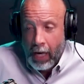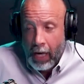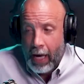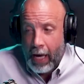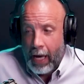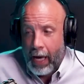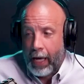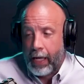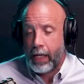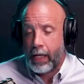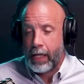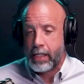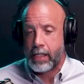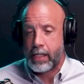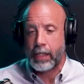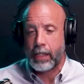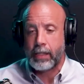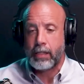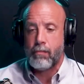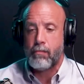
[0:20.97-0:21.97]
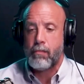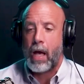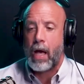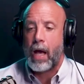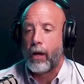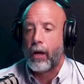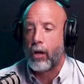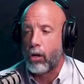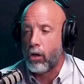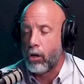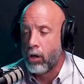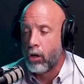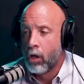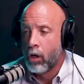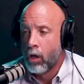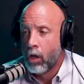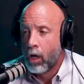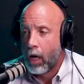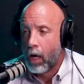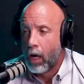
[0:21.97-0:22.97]
And it doesn't matter
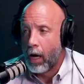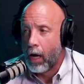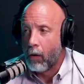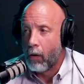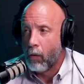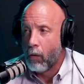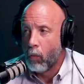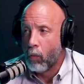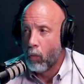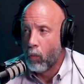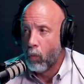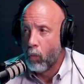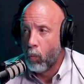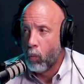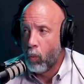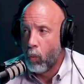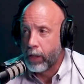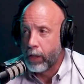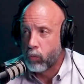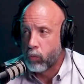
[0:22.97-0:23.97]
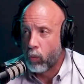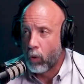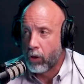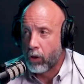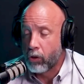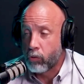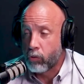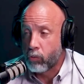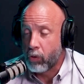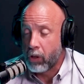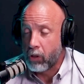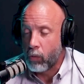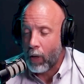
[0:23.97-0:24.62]
which one of the 3.